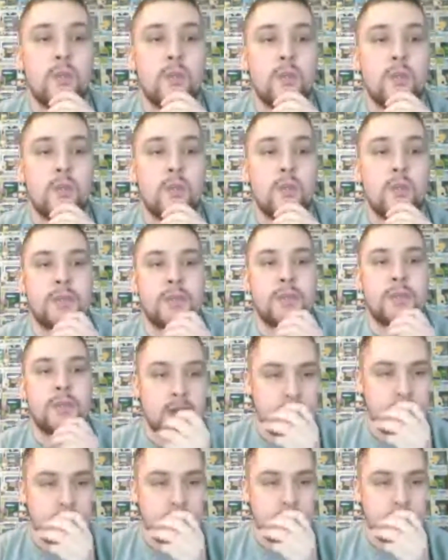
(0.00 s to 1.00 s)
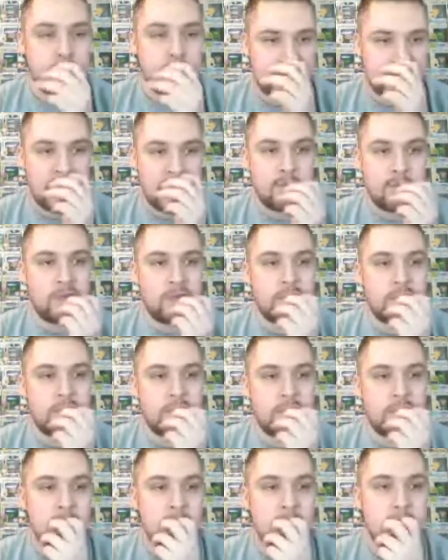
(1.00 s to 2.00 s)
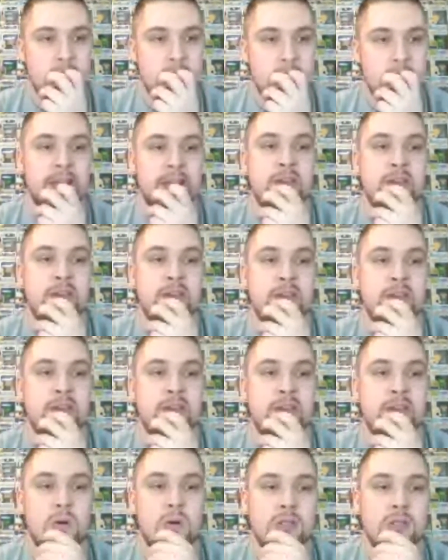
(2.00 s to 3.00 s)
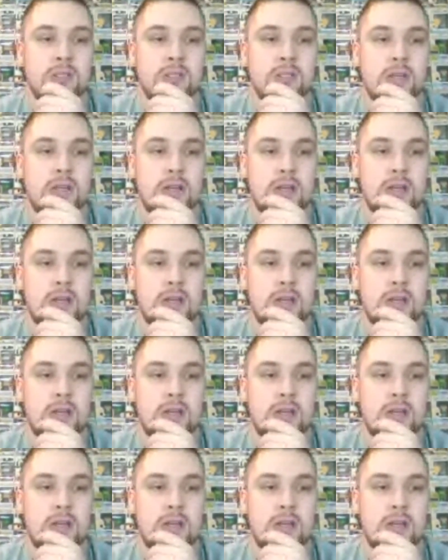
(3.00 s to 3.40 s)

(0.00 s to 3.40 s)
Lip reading: Oh, Midnight in Paris. He was in that movie too. Yeah, he was in War Horse.